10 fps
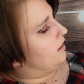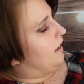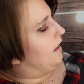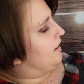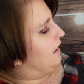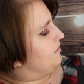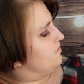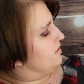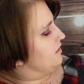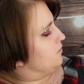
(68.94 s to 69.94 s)
a
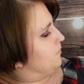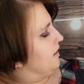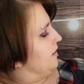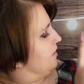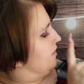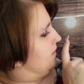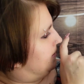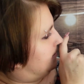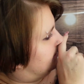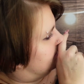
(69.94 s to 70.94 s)
lavalier mic,
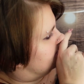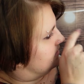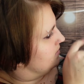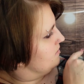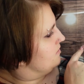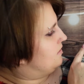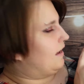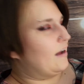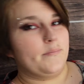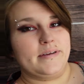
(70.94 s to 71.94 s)

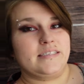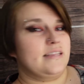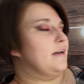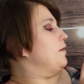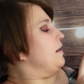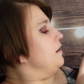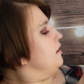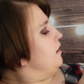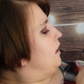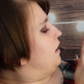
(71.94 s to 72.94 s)
I hope I said that right,
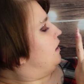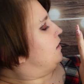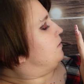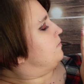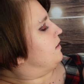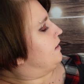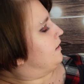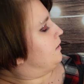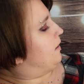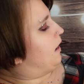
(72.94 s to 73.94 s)

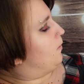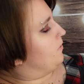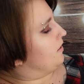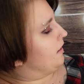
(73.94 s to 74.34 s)
output